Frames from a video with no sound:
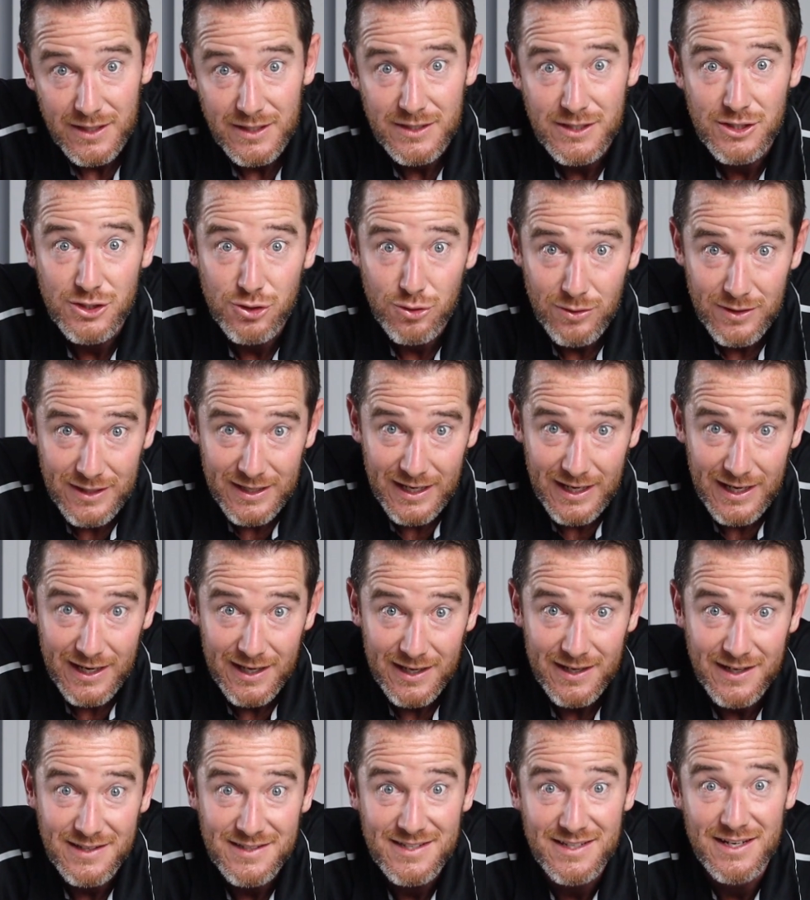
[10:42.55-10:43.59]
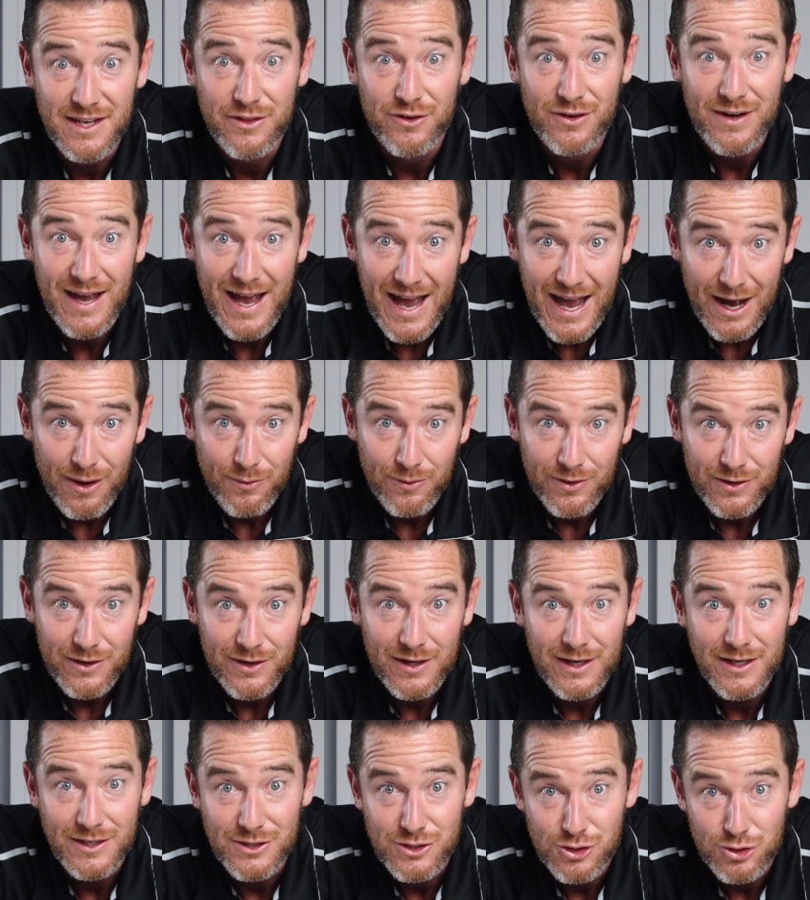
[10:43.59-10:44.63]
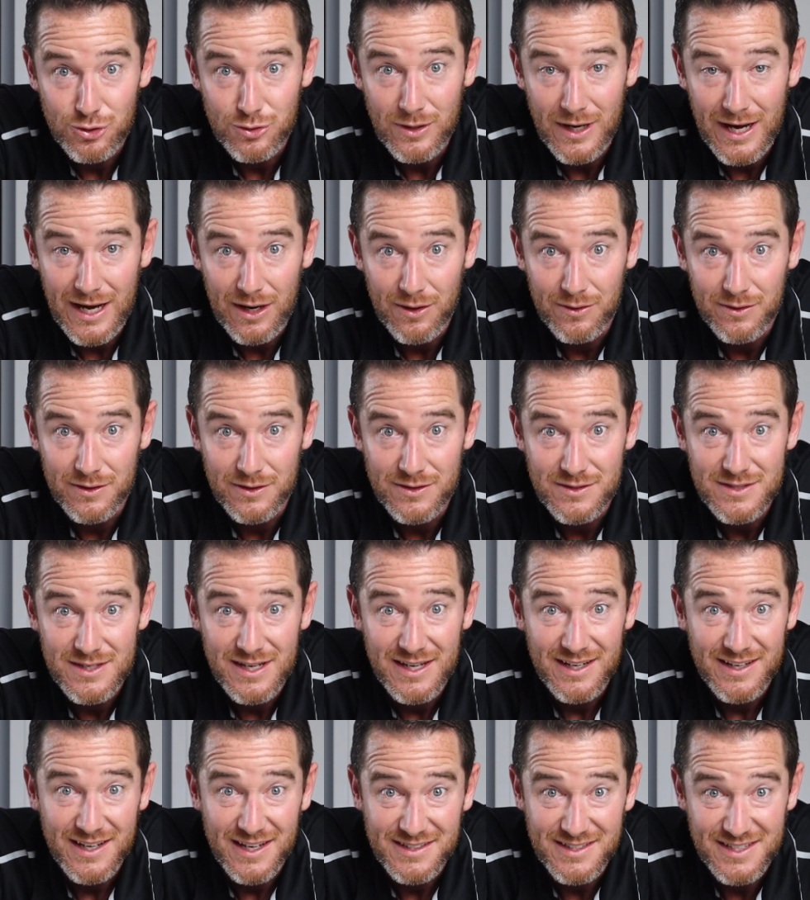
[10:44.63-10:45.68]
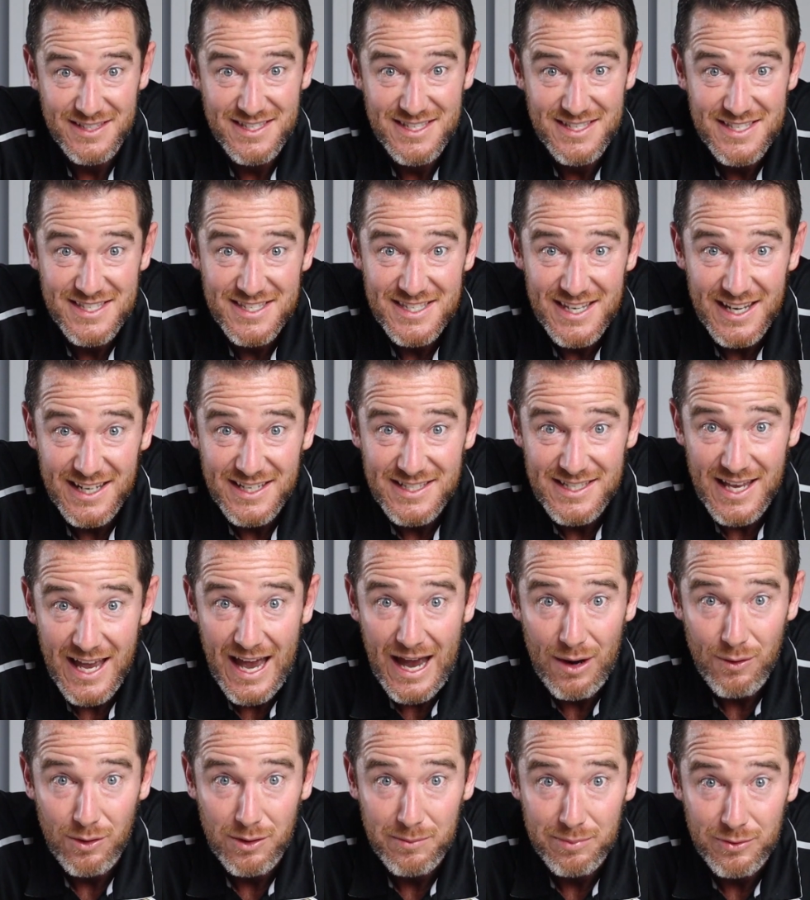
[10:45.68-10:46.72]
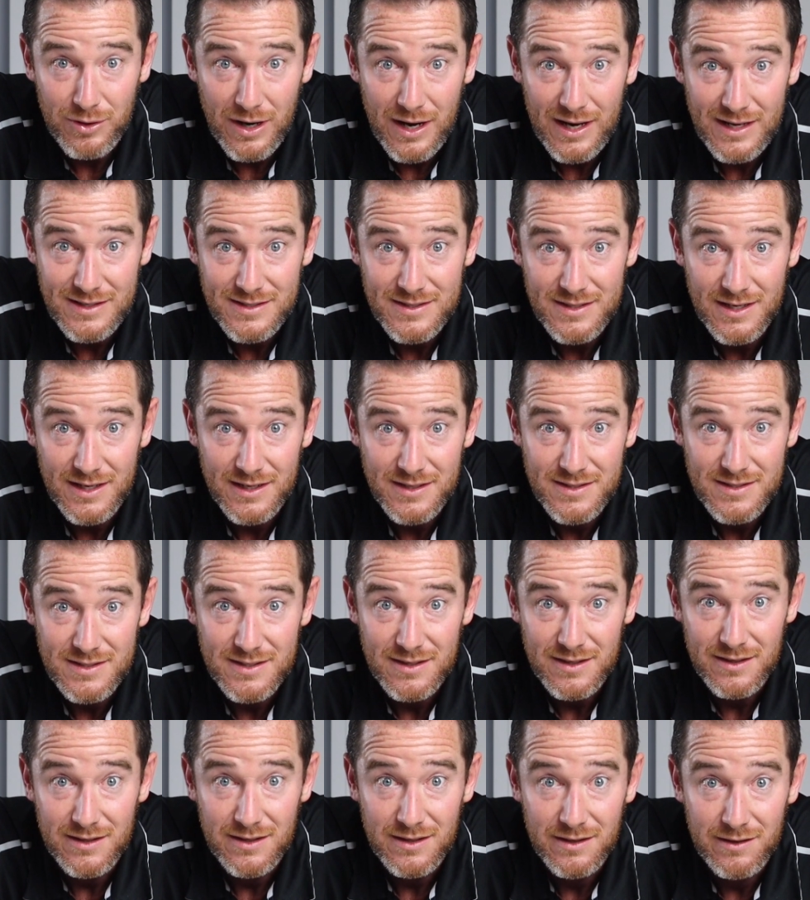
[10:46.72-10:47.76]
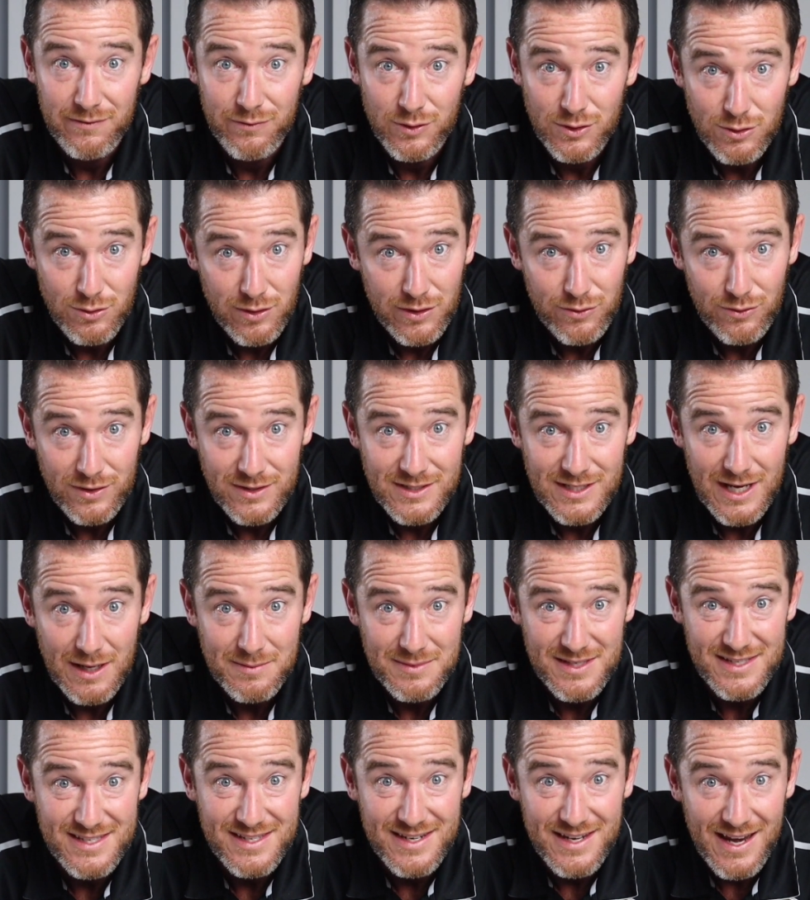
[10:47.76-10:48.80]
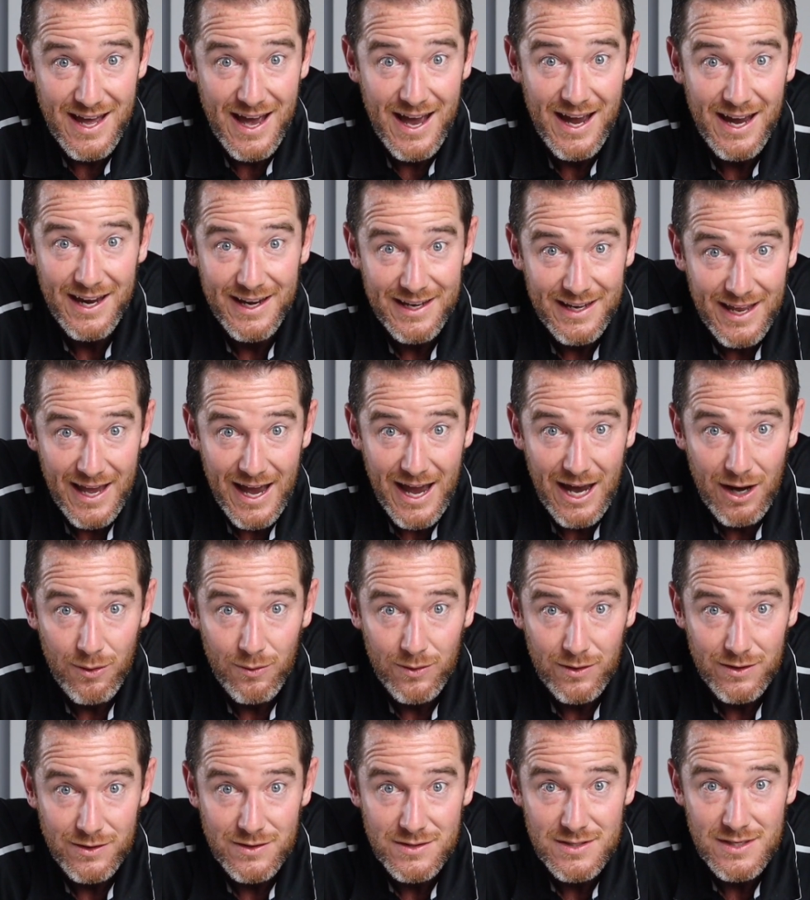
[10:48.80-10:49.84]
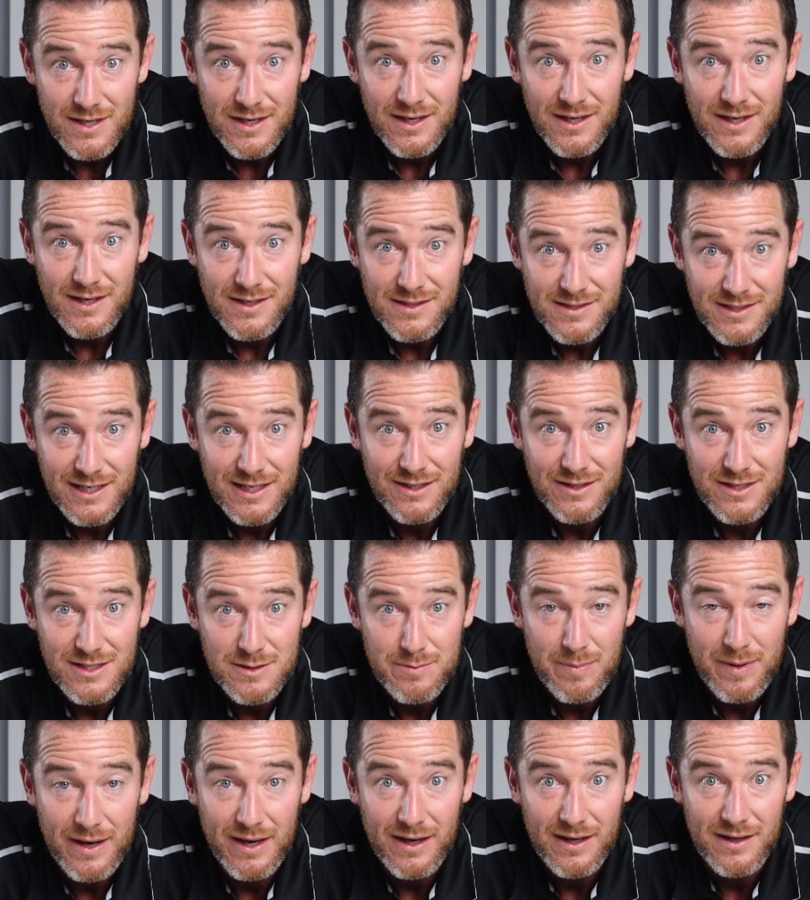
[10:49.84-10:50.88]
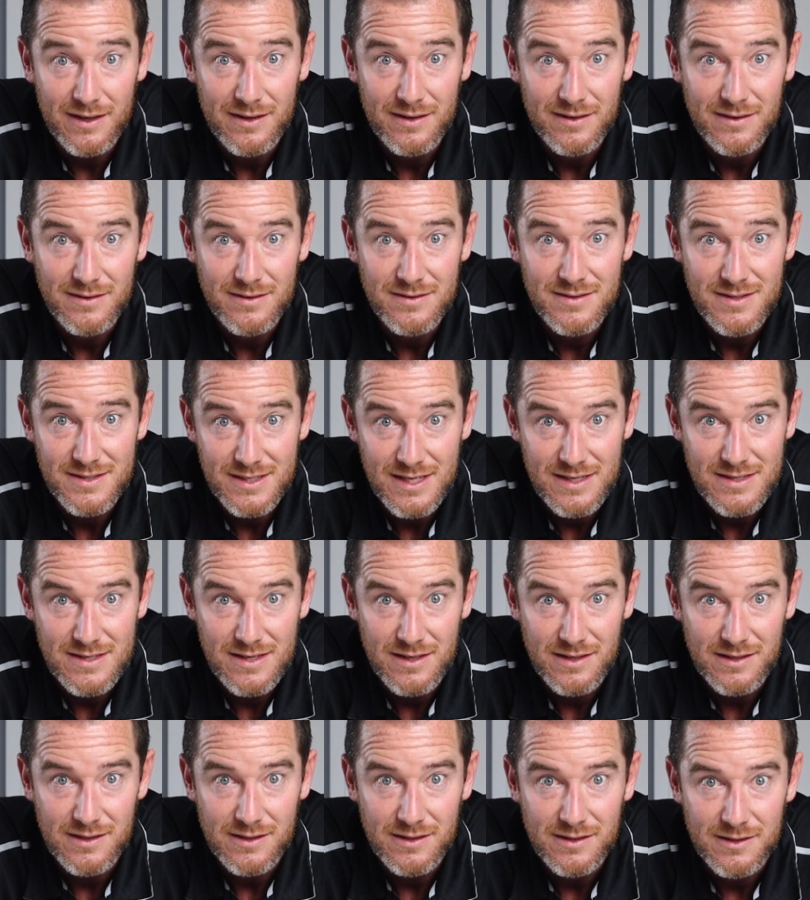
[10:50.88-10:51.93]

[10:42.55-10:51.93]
To do it again, it's another hour and 2 hours. That's a 6-hour process. If we do it 3 times, it's 9 hours to get this pan seasoned.